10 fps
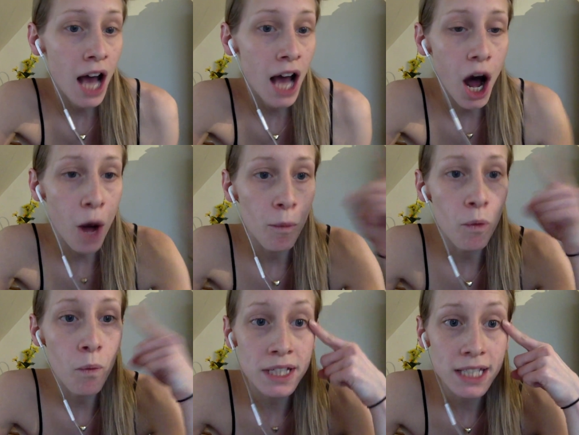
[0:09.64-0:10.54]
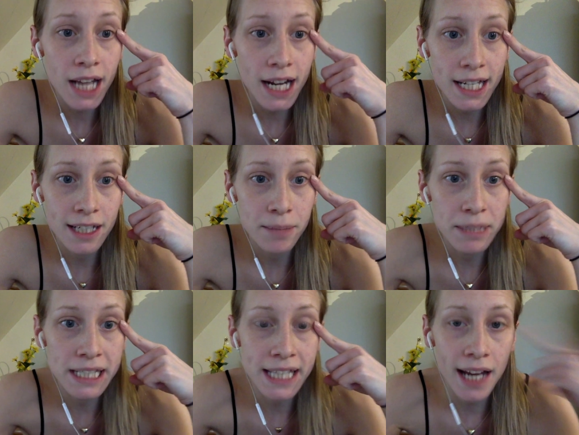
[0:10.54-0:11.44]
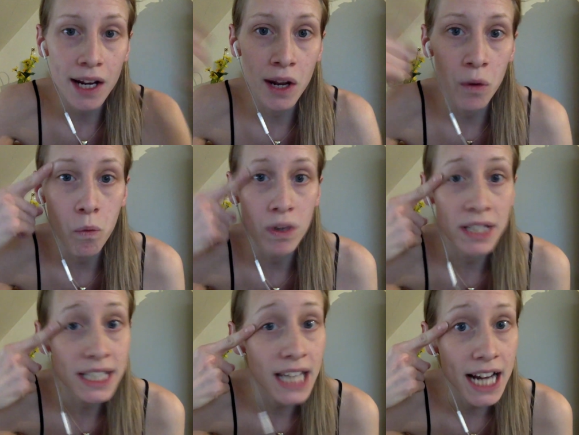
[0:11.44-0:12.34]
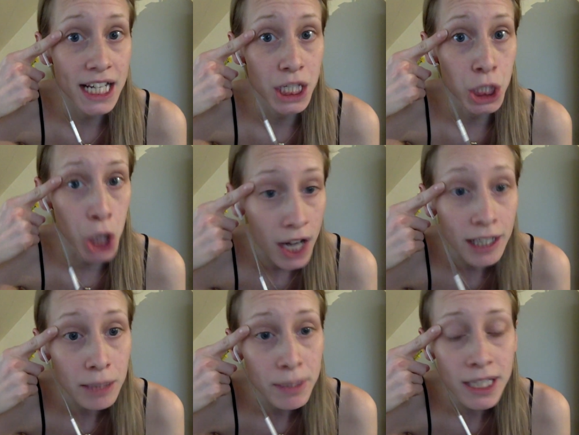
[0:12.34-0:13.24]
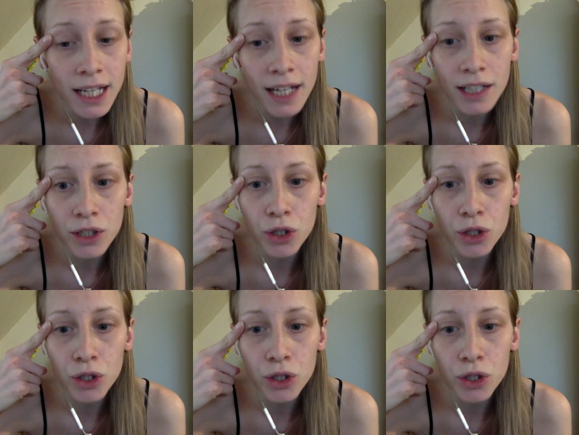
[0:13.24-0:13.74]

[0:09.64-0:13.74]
One side is going to be set and one side is not going to be set,